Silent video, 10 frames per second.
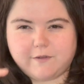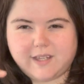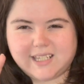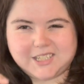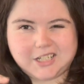of
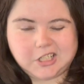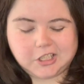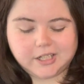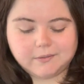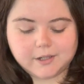like the
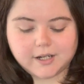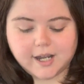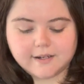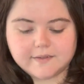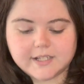dirty work
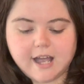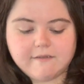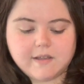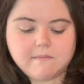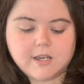kind of
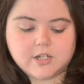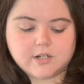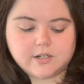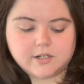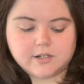stuff, and make
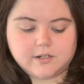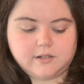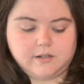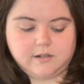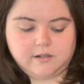sure
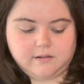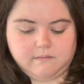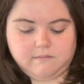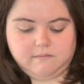you're